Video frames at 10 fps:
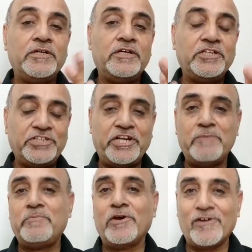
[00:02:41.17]

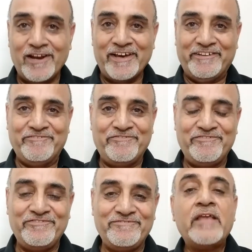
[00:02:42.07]
shape your life.
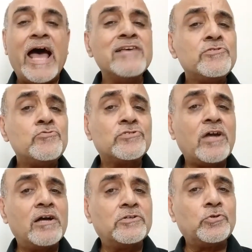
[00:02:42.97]
As you
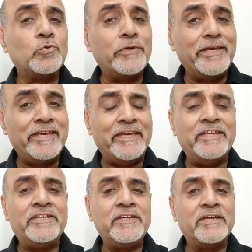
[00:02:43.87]
start to
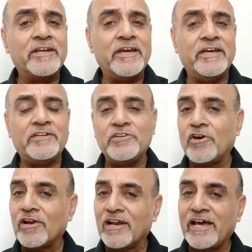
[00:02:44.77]
integrate
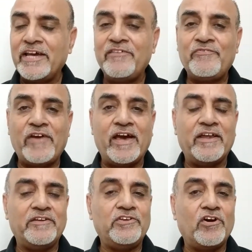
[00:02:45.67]
your life
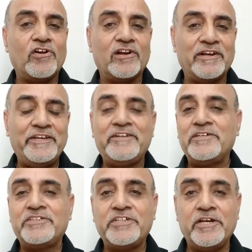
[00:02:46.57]
and your
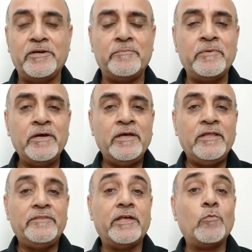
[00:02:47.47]
leadership,
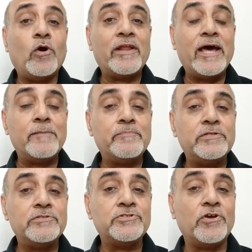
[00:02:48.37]
then what
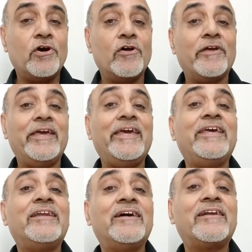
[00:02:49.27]
happens? Your
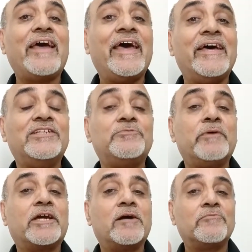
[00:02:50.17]
inner edge
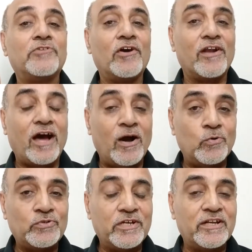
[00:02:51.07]
becomes your
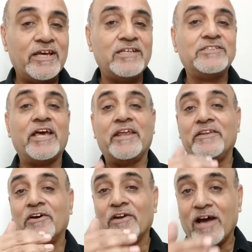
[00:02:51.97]
outer edge and
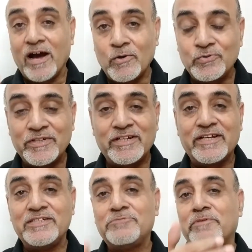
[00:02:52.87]
your outer
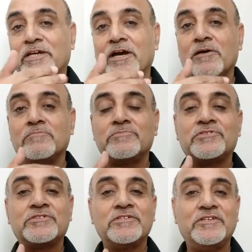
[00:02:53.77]
edge
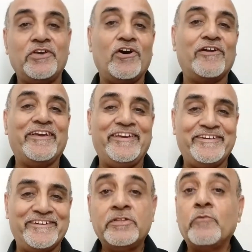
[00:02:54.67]
becomes your
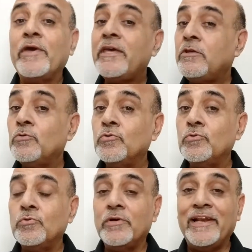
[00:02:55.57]
inner. The way
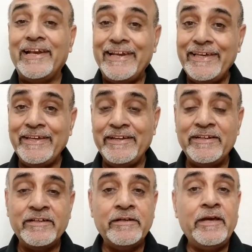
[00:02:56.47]
you
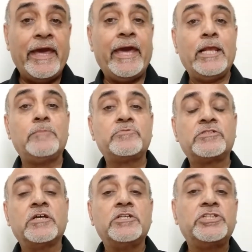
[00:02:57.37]
lead
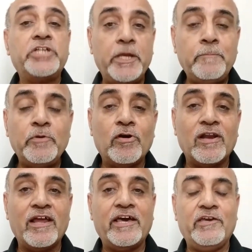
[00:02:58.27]
helps shape your
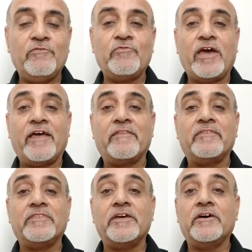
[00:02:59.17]
life,
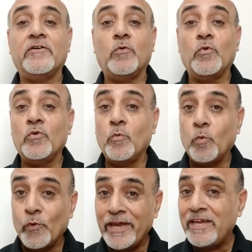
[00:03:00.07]
and the way